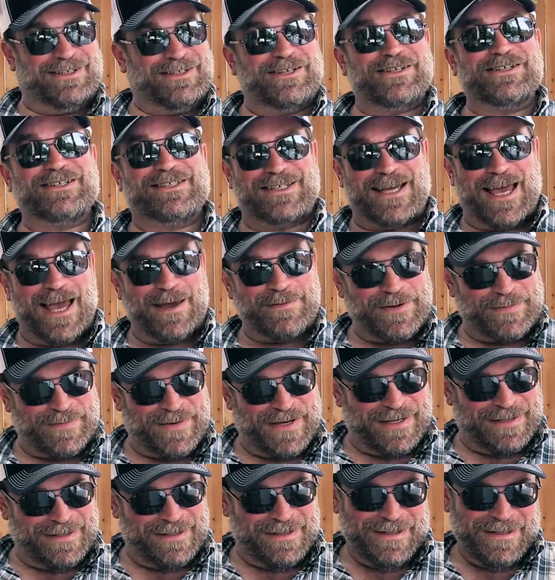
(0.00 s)
Good timing,
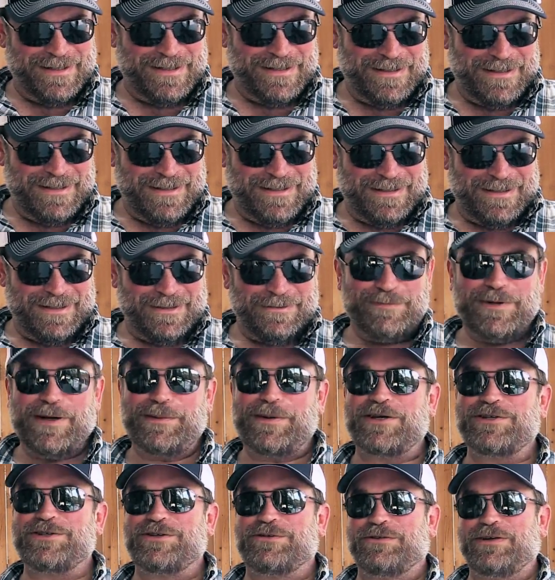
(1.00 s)
man.
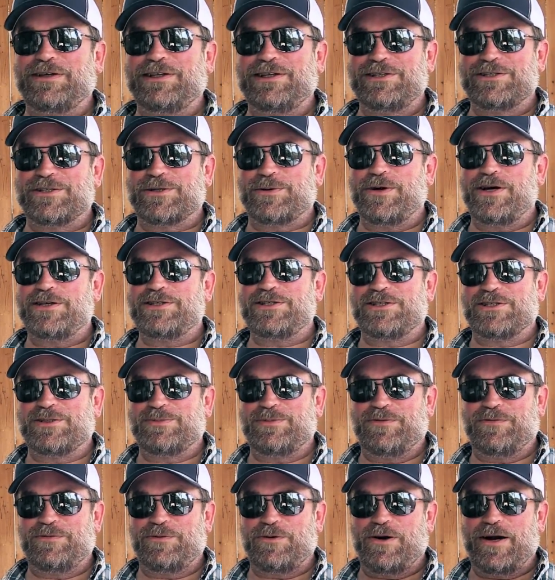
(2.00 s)
Maybe I should read these questions
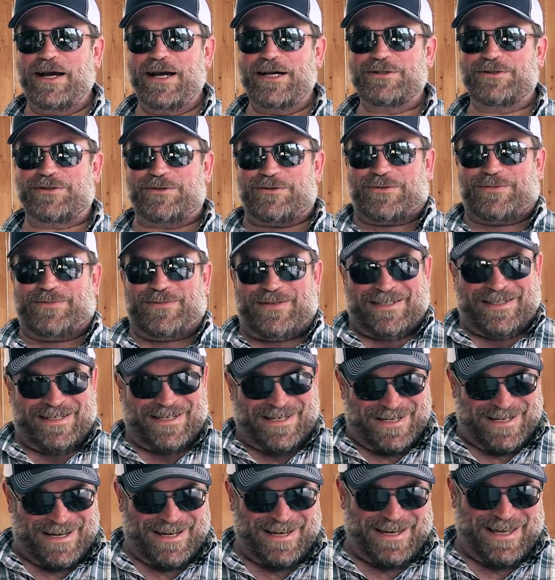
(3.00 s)
before I answer
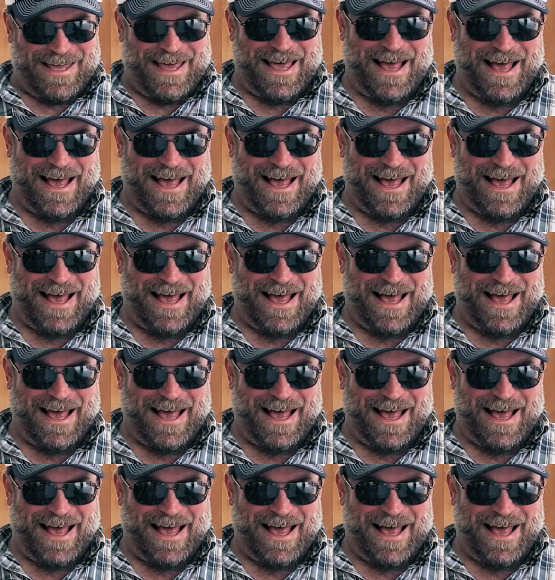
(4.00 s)
them.